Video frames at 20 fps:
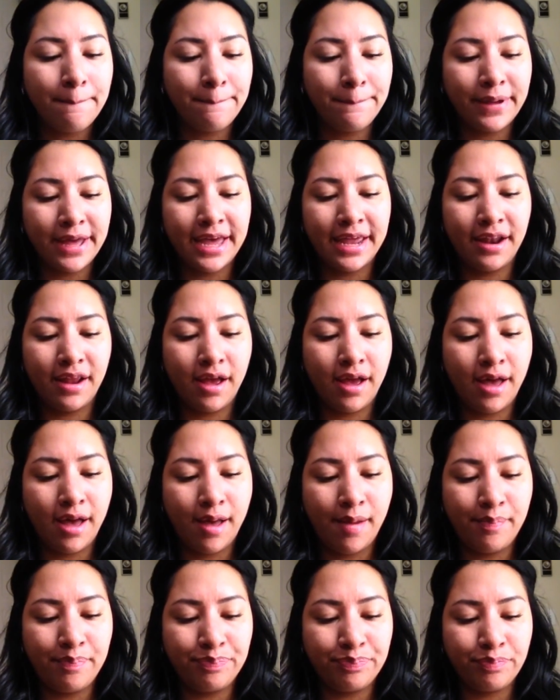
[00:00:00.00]
but
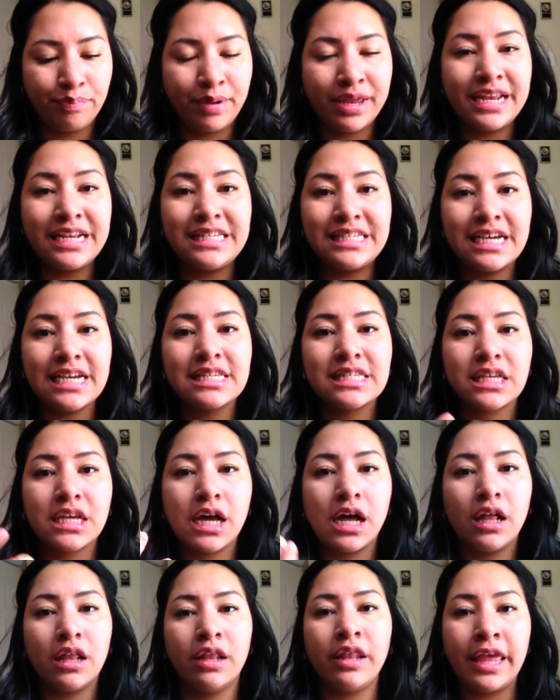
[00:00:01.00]
it does
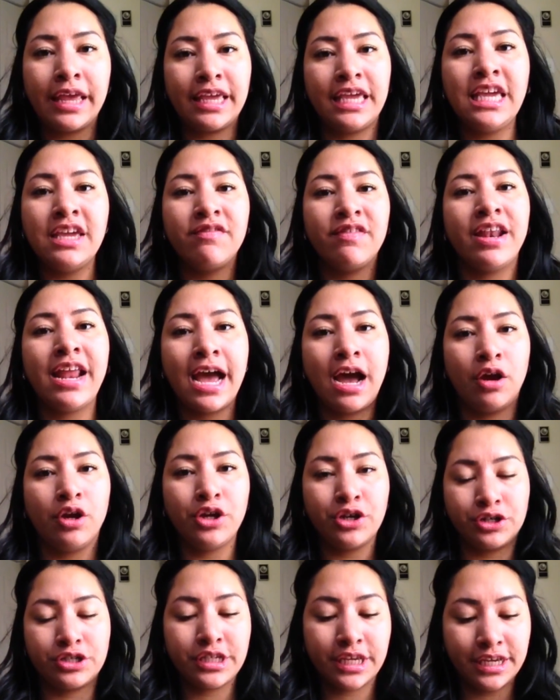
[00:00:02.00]
like even out
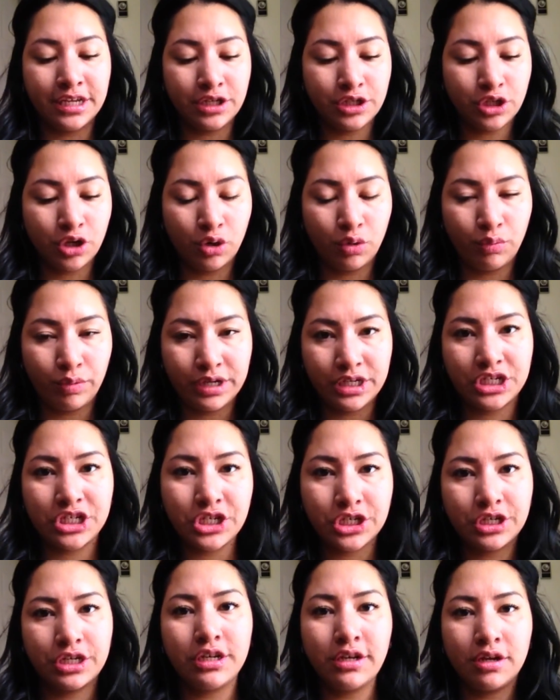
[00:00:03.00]
your skin tone,
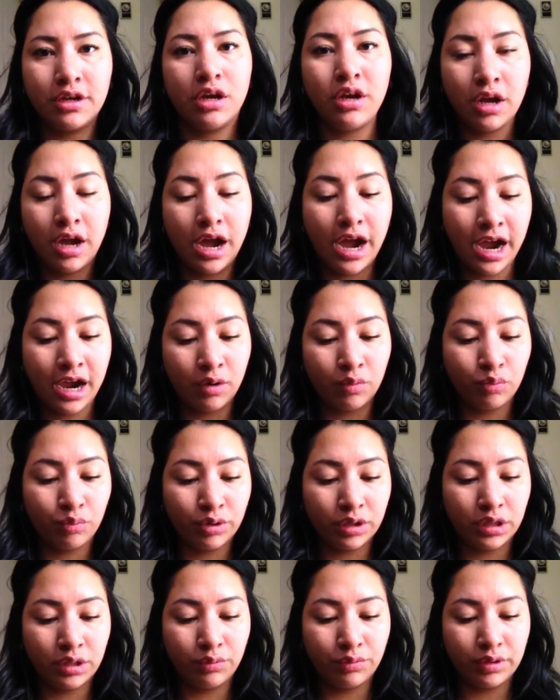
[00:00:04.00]
which I
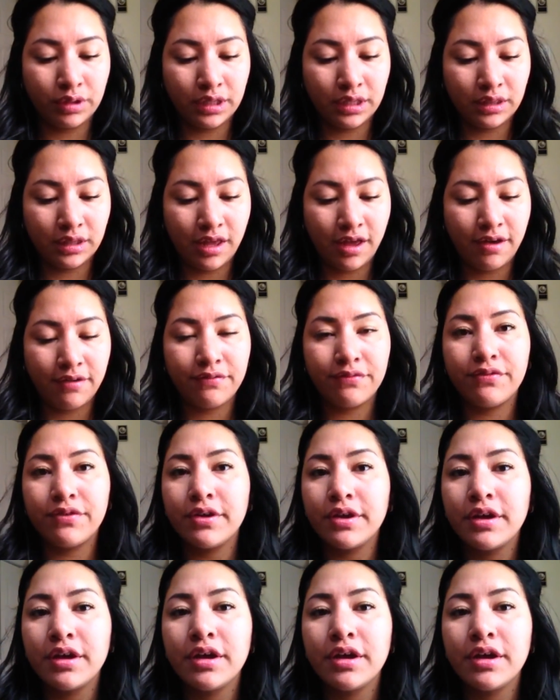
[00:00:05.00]
really, really love.